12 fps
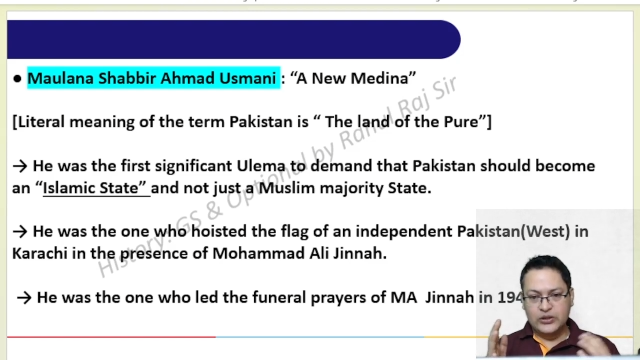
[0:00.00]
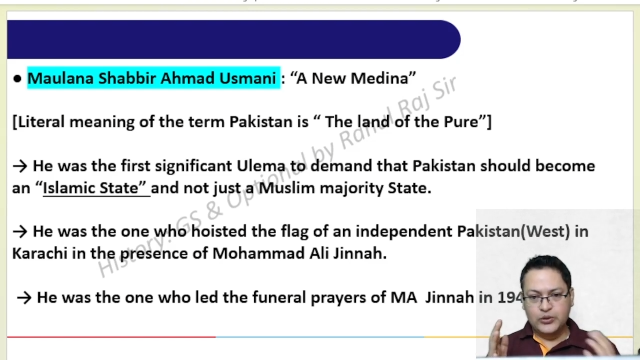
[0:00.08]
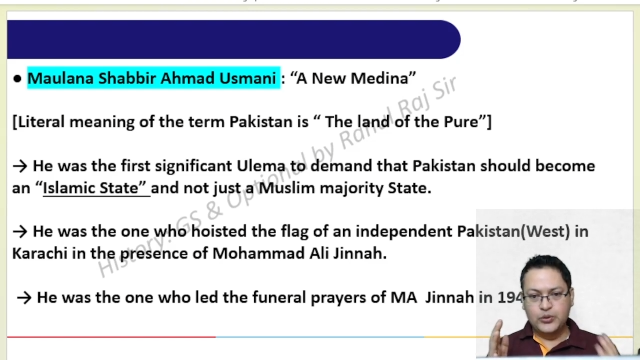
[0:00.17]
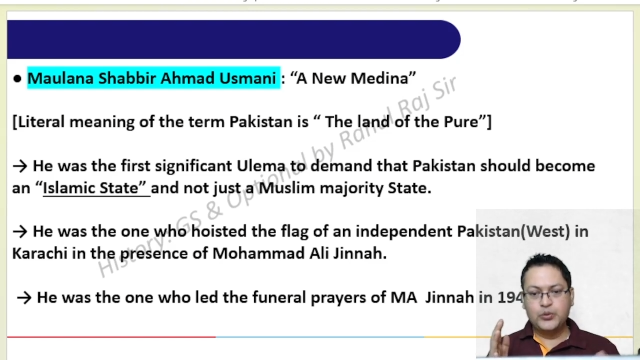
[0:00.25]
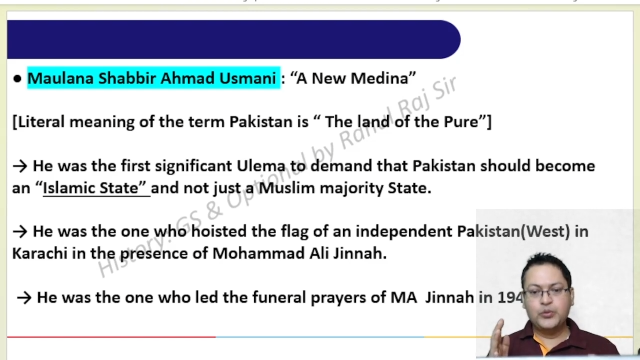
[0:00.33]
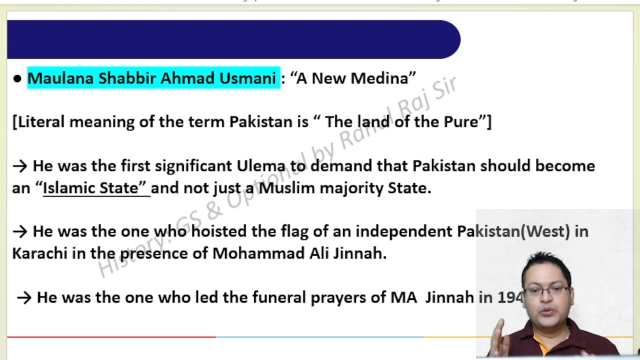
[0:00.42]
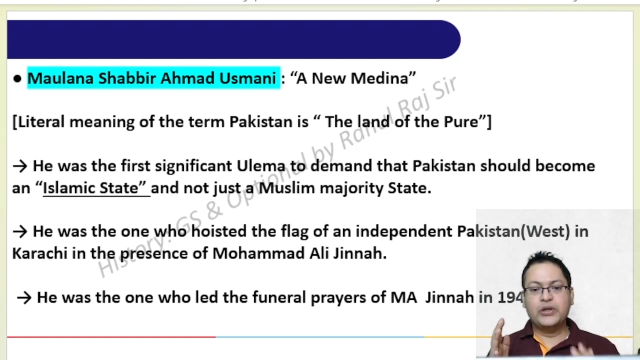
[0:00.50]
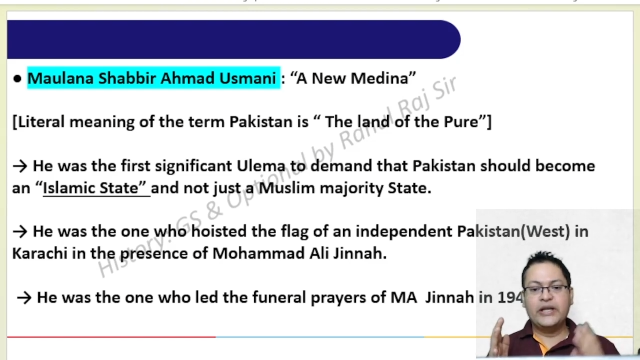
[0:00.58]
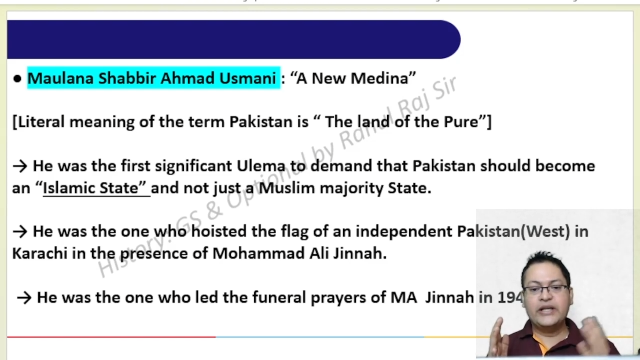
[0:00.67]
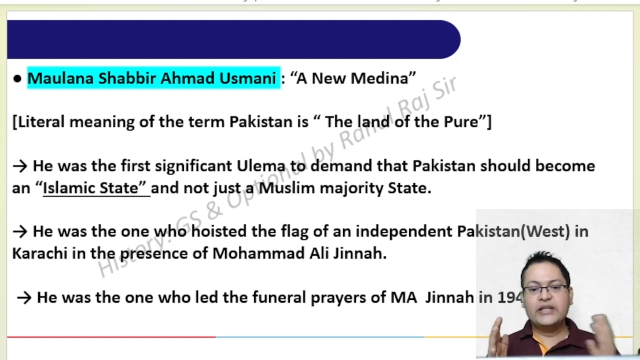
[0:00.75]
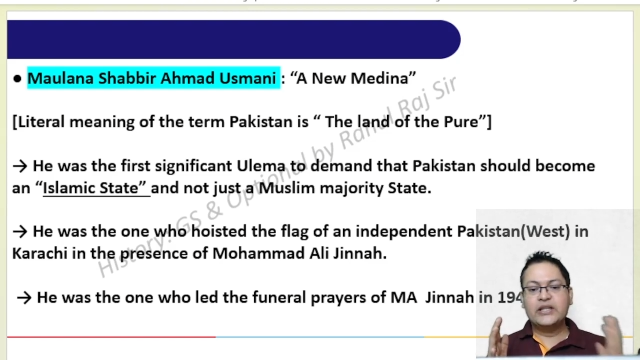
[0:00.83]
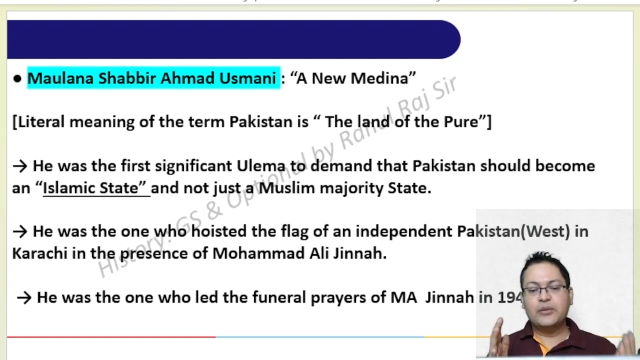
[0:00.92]
who
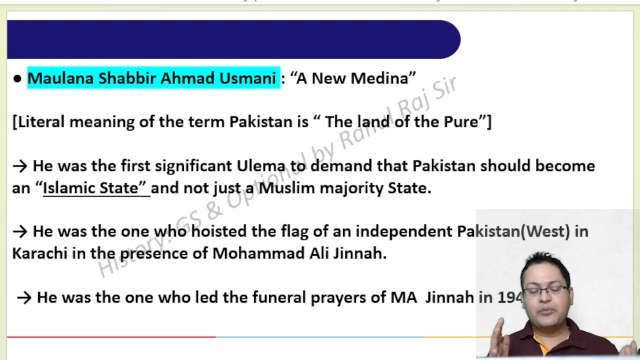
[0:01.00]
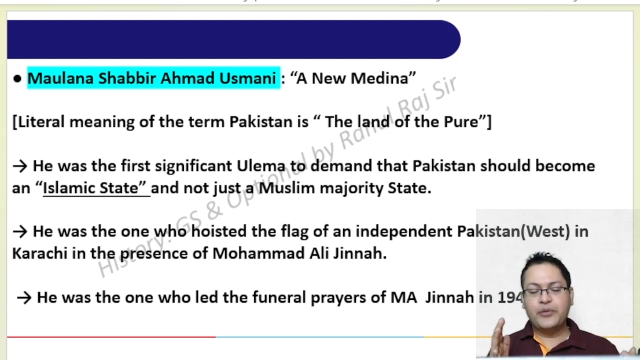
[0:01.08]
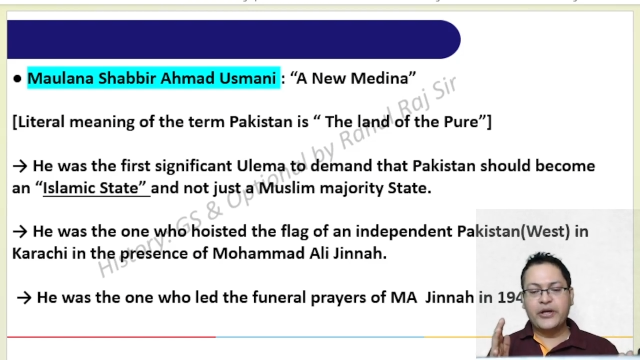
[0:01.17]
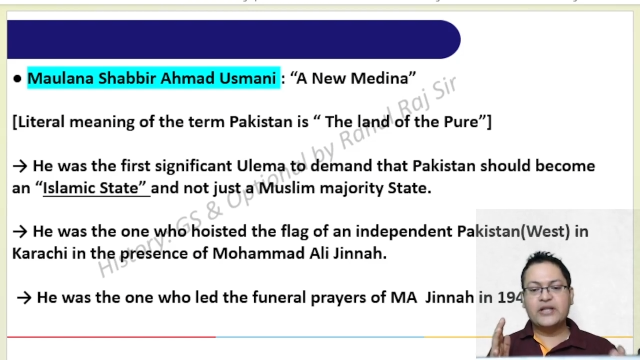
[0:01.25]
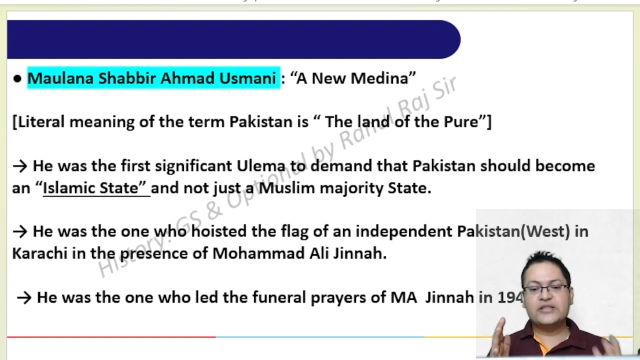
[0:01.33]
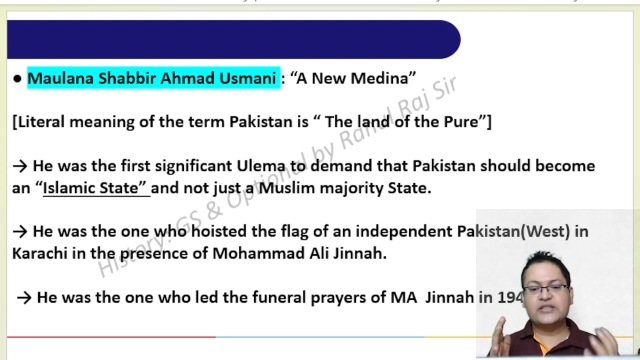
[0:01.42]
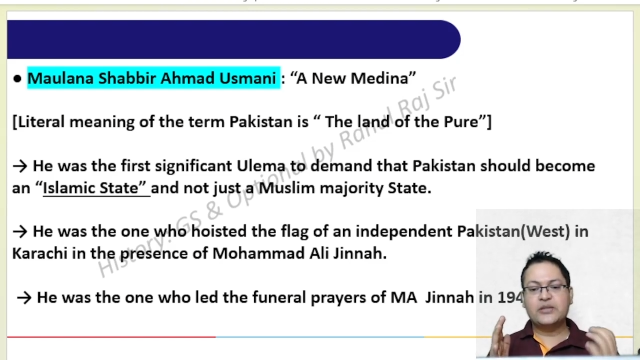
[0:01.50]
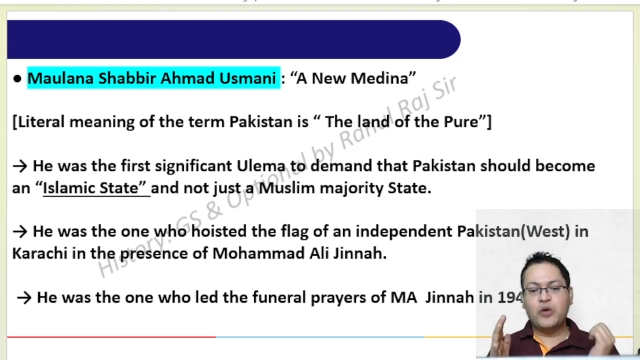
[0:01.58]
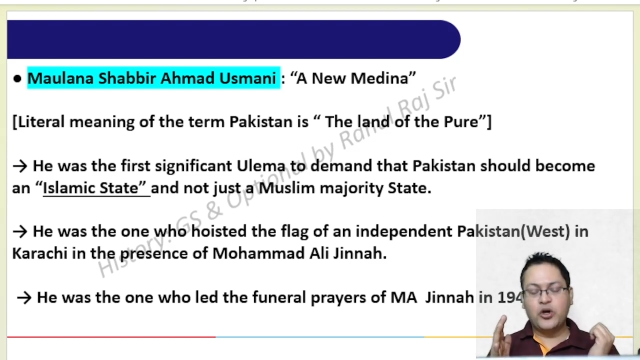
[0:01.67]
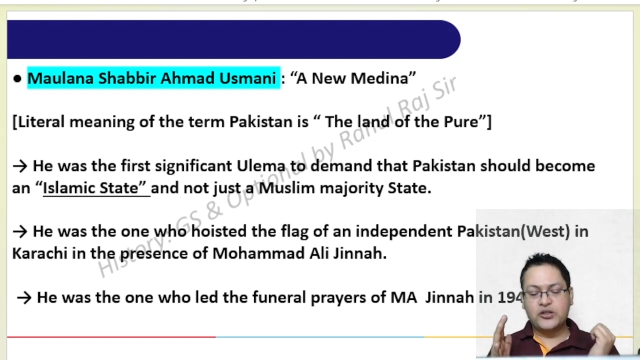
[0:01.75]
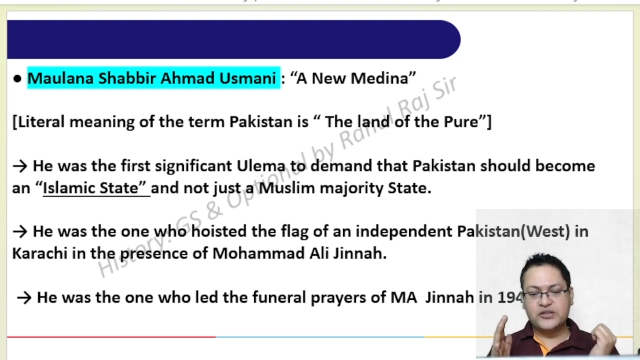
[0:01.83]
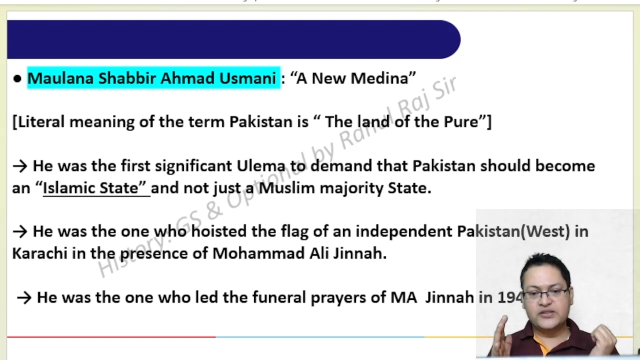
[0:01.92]
lead the prayers in
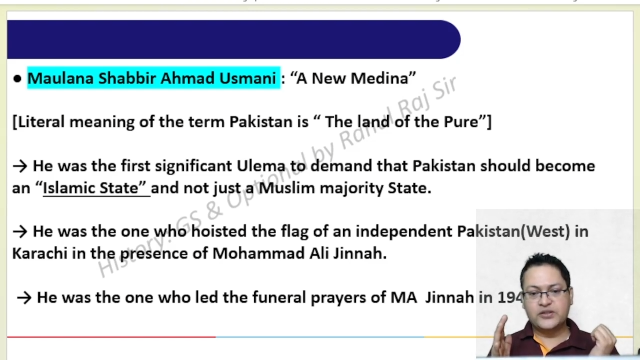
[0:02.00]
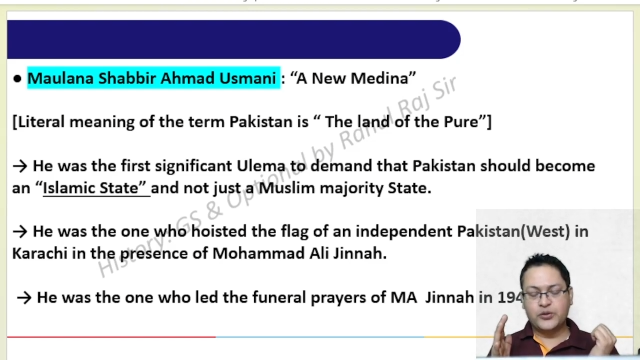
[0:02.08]
mosques.